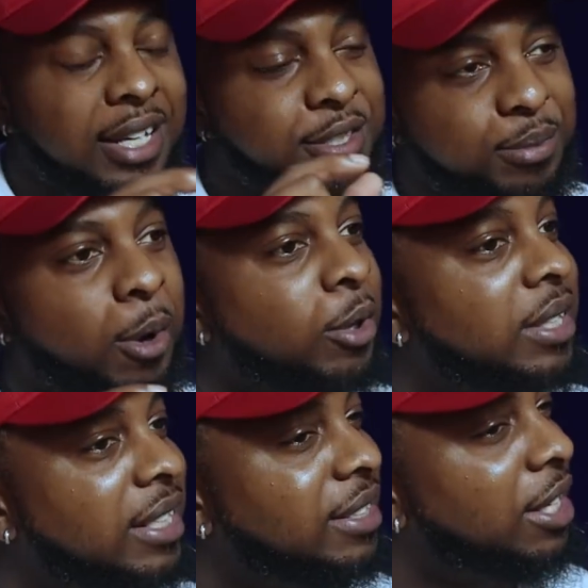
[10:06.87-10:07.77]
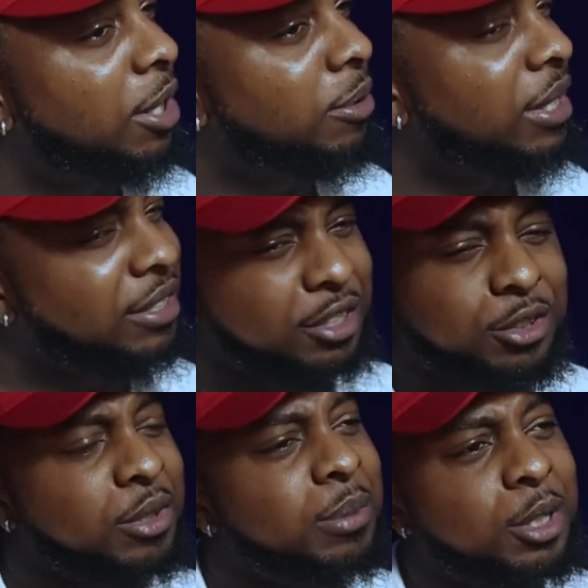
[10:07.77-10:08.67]
that small detail is
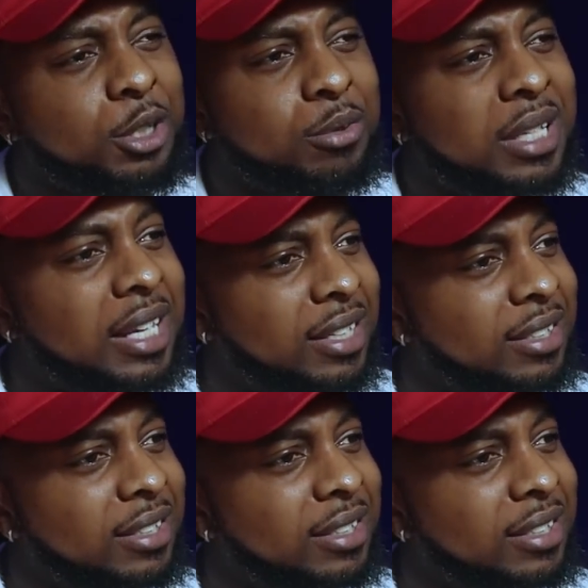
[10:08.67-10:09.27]
extremely unique.